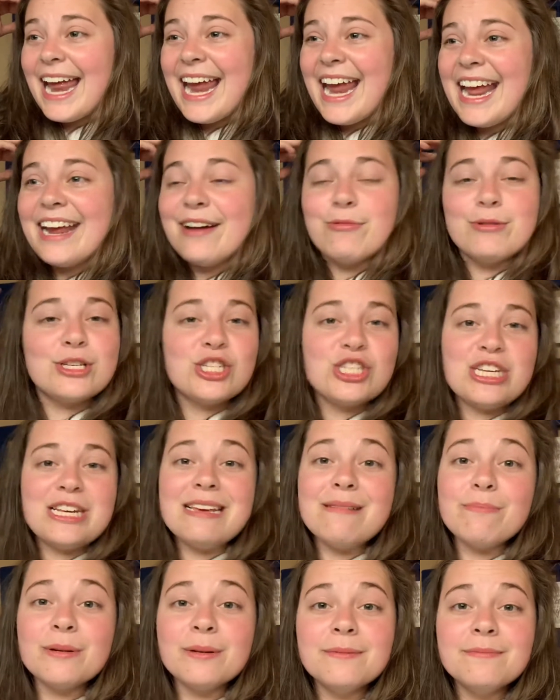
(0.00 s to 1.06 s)
It was
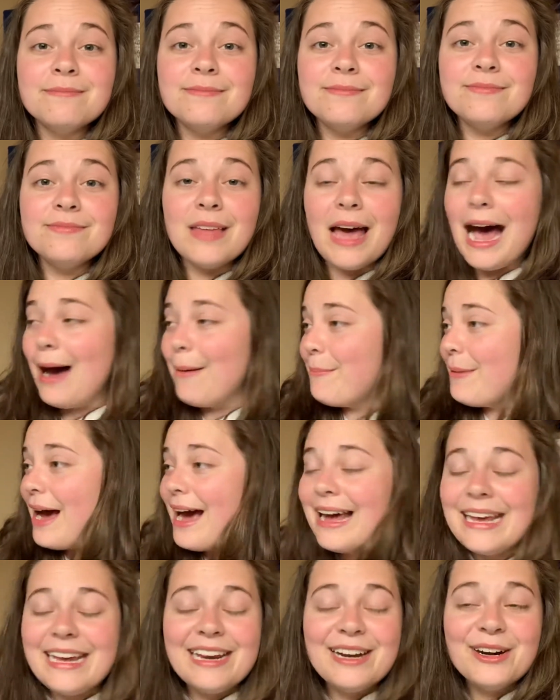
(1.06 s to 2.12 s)
cheap. I'm
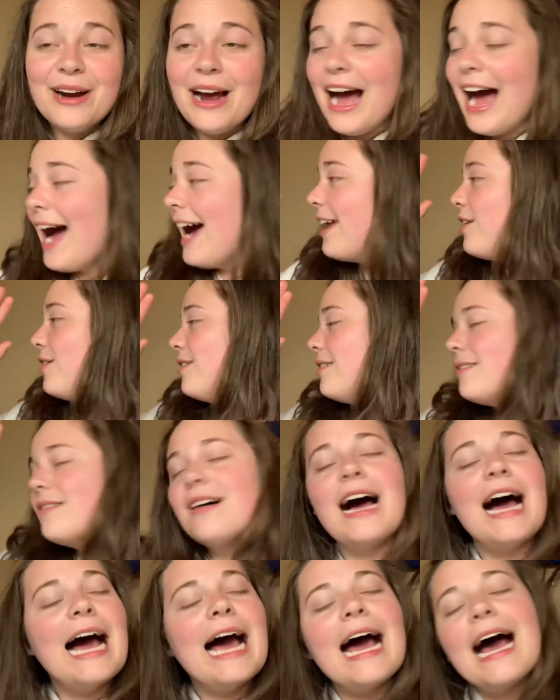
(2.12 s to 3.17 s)
not here. I
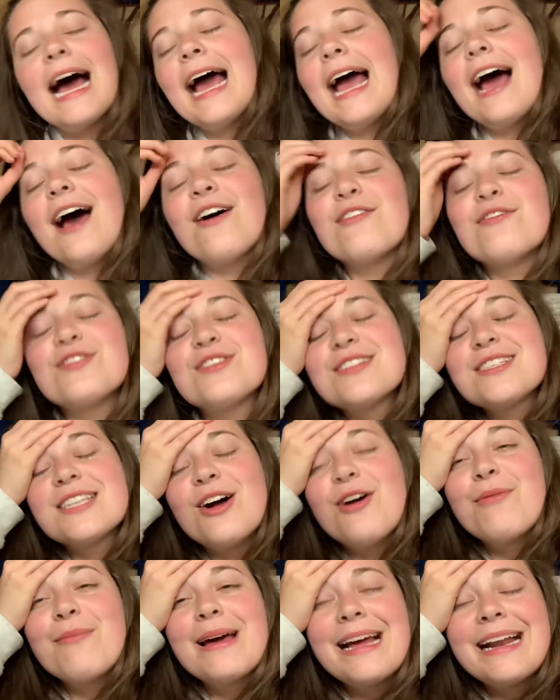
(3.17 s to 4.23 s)
have so
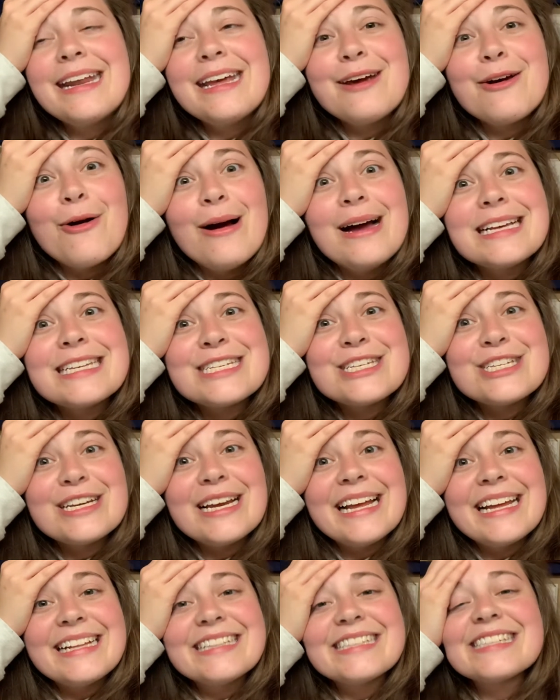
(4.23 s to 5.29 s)
many
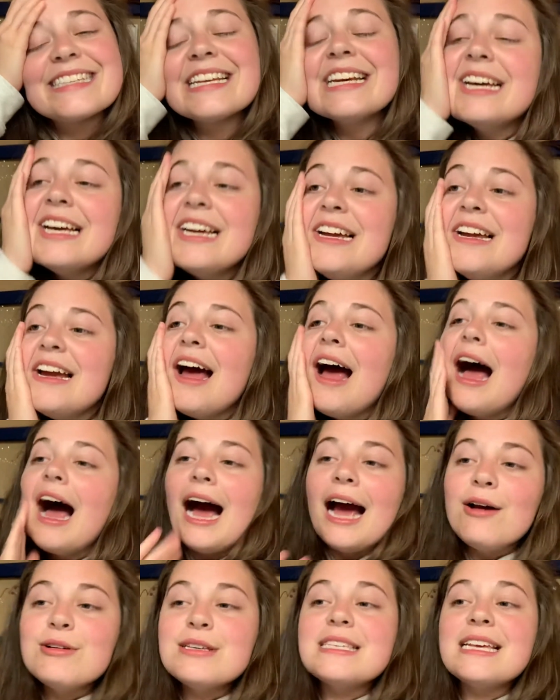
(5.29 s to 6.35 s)
questions.
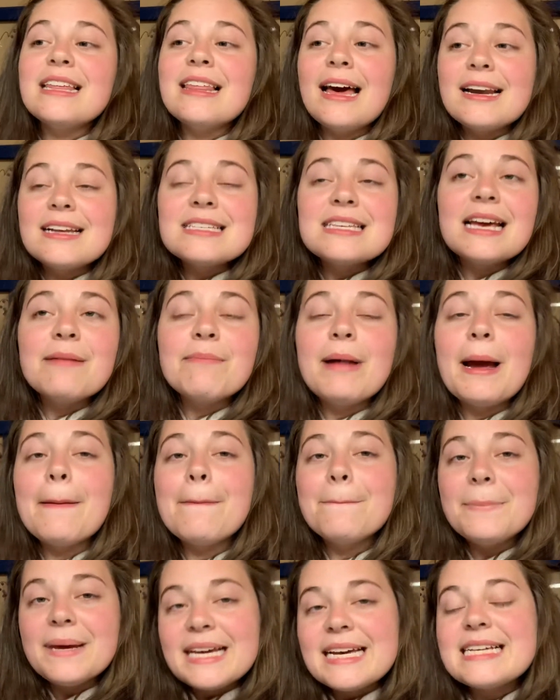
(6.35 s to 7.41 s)
I will say that is like my
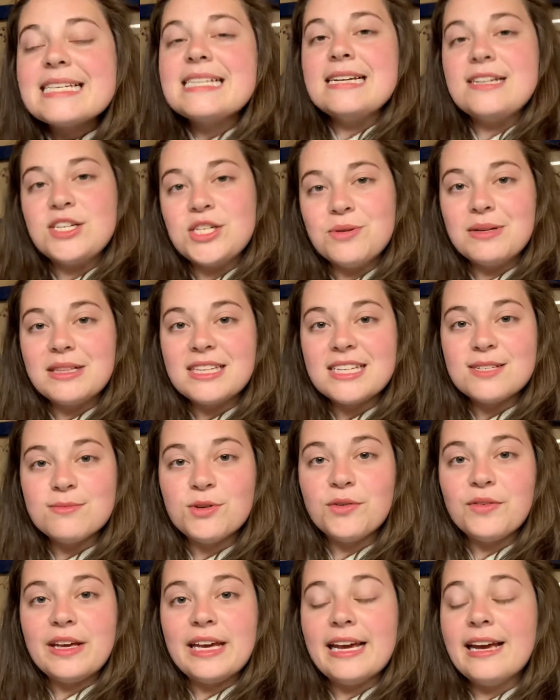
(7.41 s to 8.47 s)
biggest issue with this
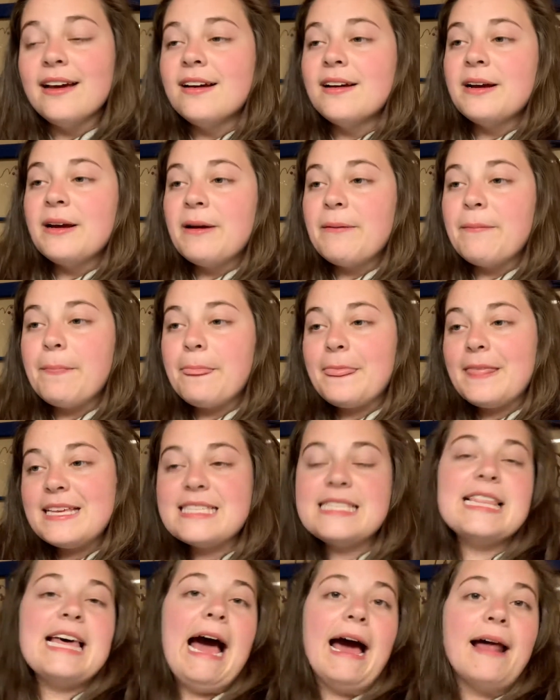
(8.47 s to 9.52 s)
movie
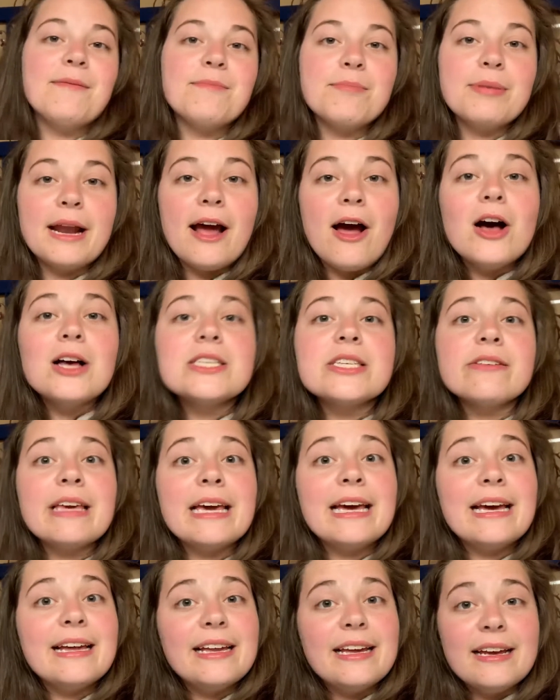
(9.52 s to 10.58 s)
is that. But I also
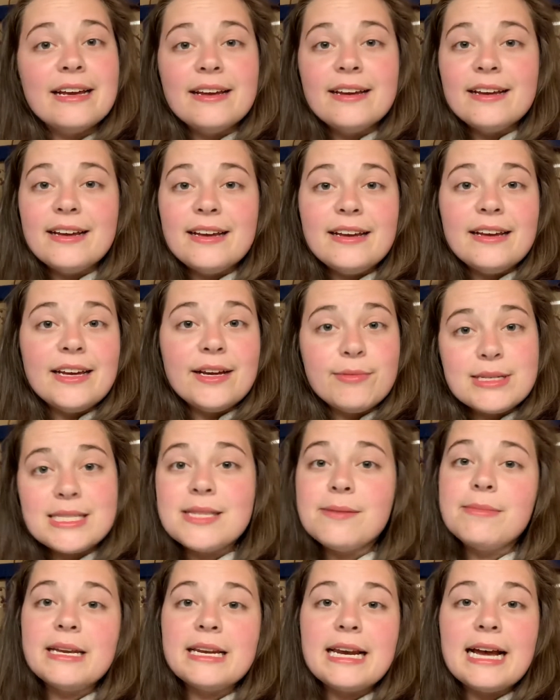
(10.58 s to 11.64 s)
get, it was the
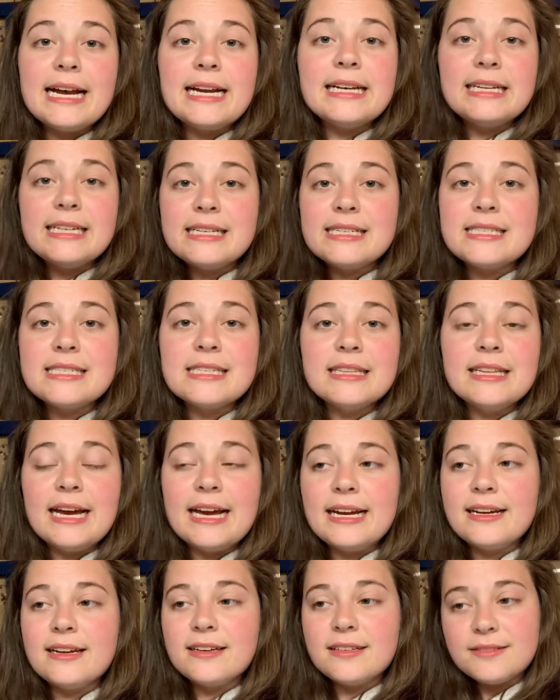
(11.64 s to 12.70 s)
mid-90s,
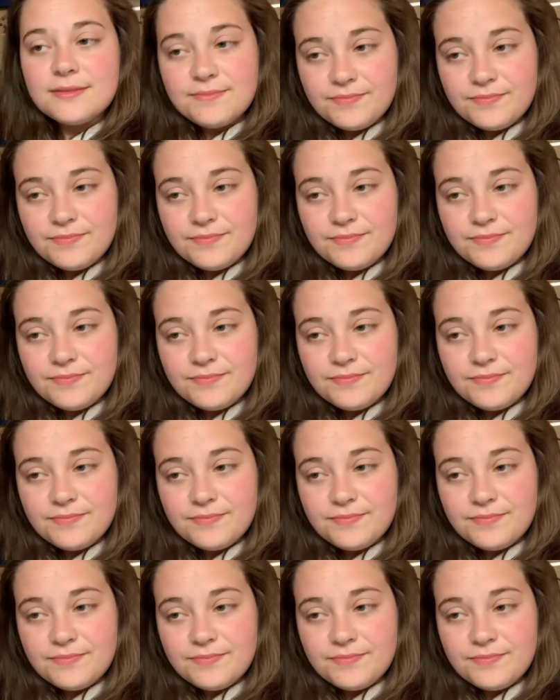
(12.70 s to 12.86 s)
like,